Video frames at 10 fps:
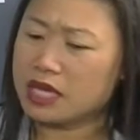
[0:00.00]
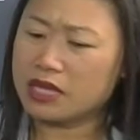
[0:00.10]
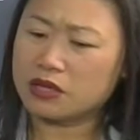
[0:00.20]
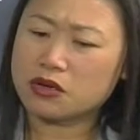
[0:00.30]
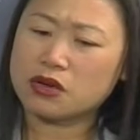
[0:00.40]

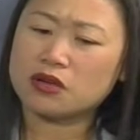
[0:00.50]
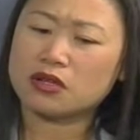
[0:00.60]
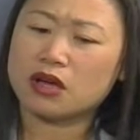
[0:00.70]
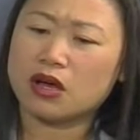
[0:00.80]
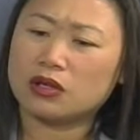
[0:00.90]
And the current
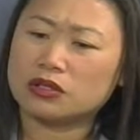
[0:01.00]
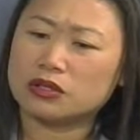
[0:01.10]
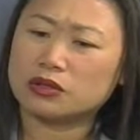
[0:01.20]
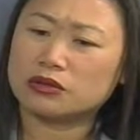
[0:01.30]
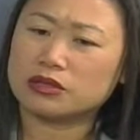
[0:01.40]
law
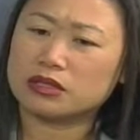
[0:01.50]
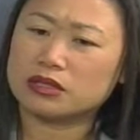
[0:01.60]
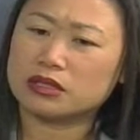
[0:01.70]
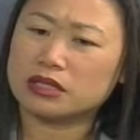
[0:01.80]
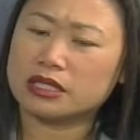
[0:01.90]
also,
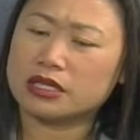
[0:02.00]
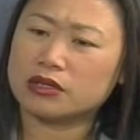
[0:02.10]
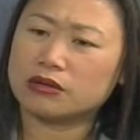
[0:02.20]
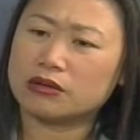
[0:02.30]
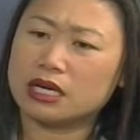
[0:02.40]
you
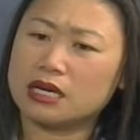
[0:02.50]
know,